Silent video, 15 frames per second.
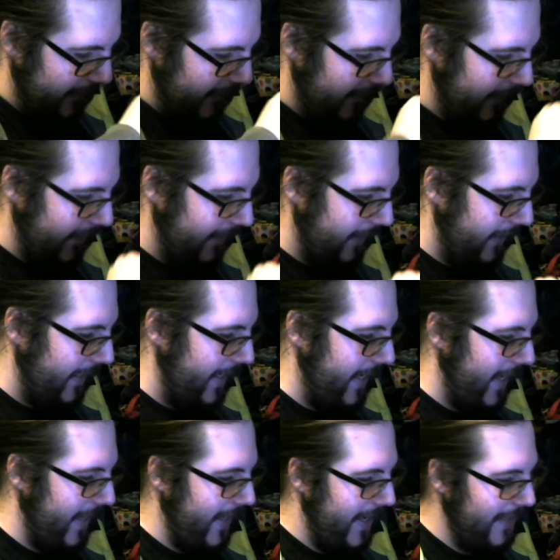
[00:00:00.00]

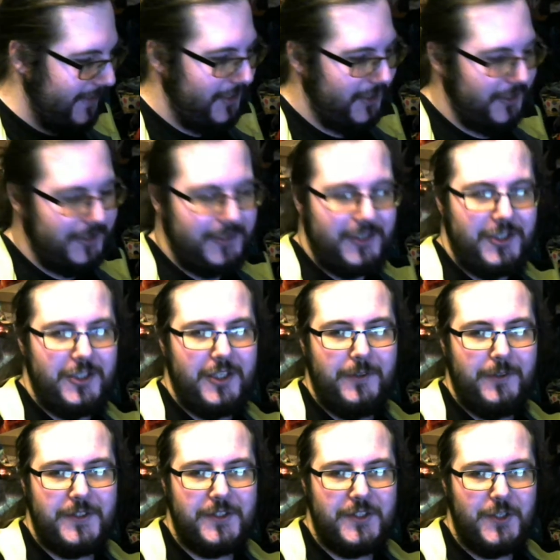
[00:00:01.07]
yeah, that's just to show the
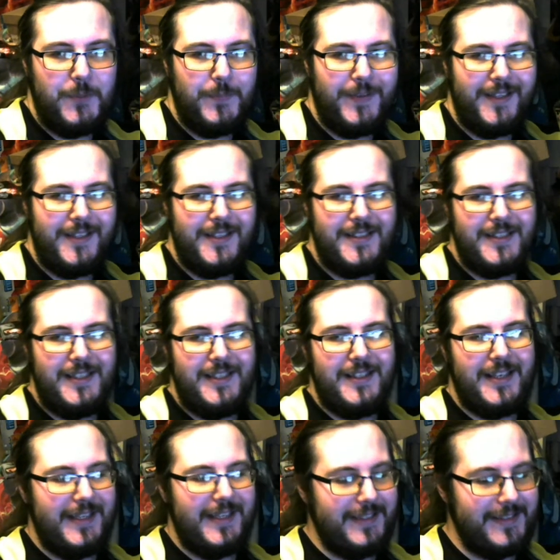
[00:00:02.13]
stupidity
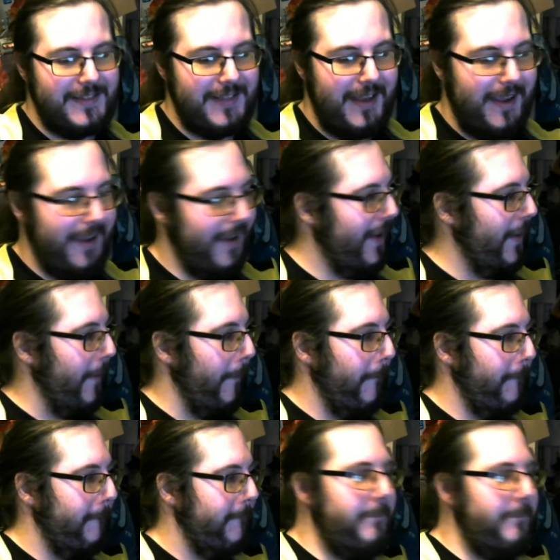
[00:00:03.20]
that is
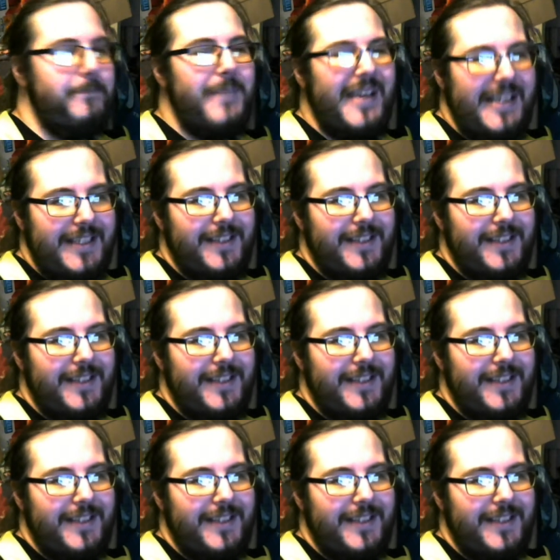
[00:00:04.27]
me.